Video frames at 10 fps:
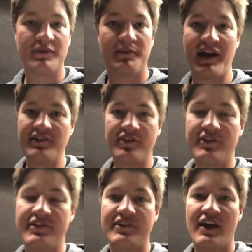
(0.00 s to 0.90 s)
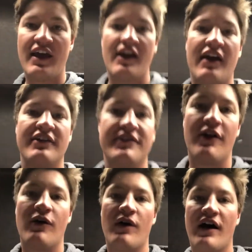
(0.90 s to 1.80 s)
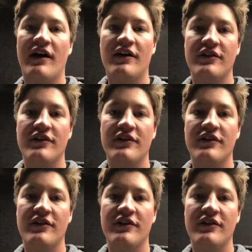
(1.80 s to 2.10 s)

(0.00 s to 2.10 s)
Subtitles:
spacers. So I'll